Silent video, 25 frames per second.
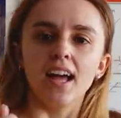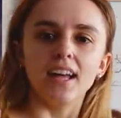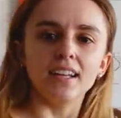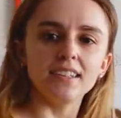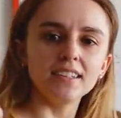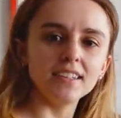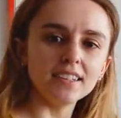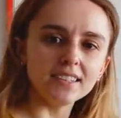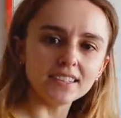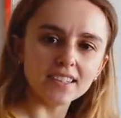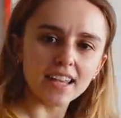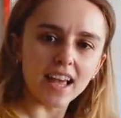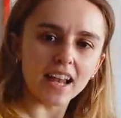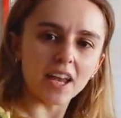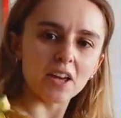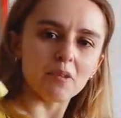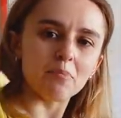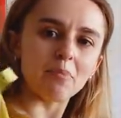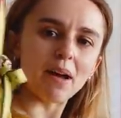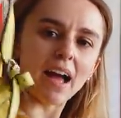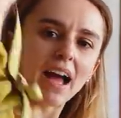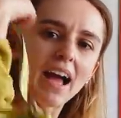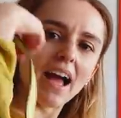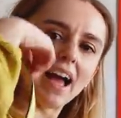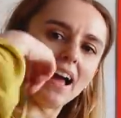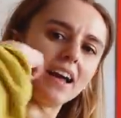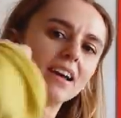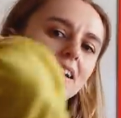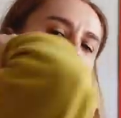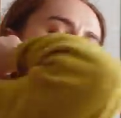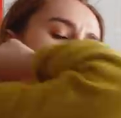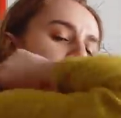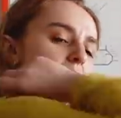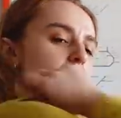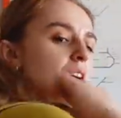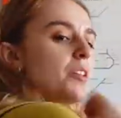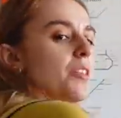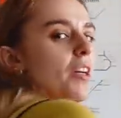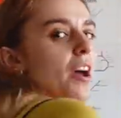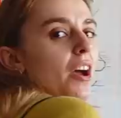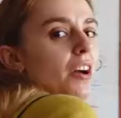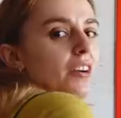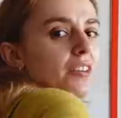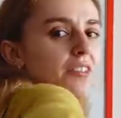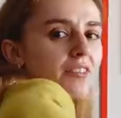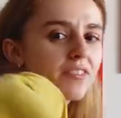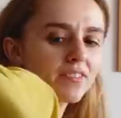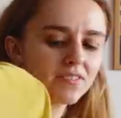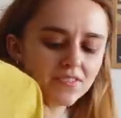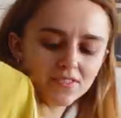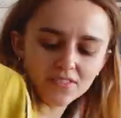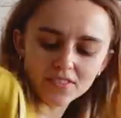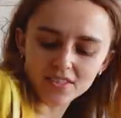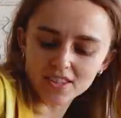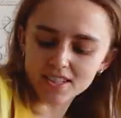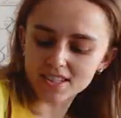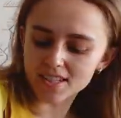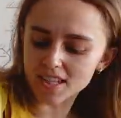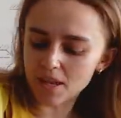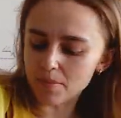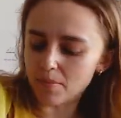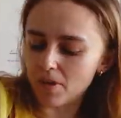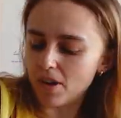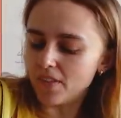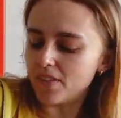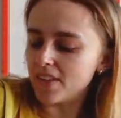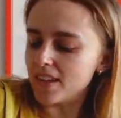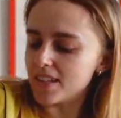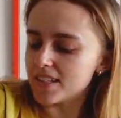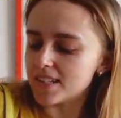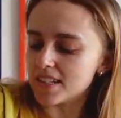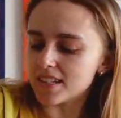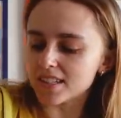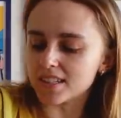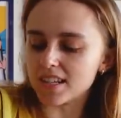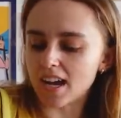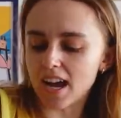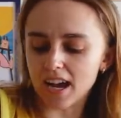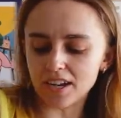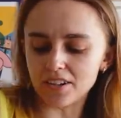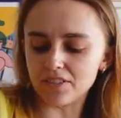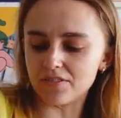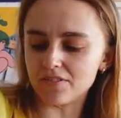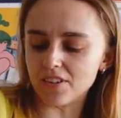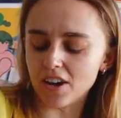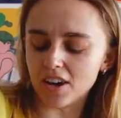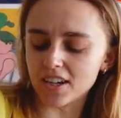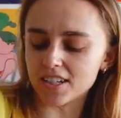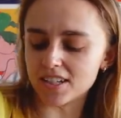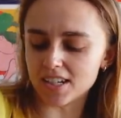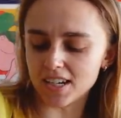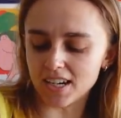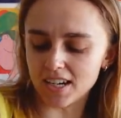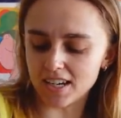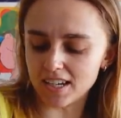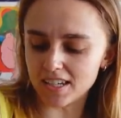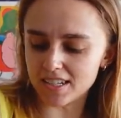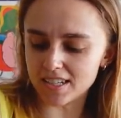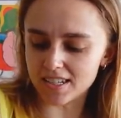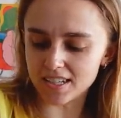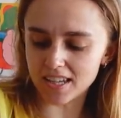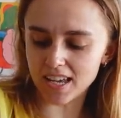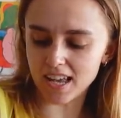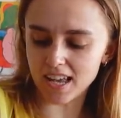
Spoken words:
a little yellow bag, although the zip on this is kind of fucked and I need to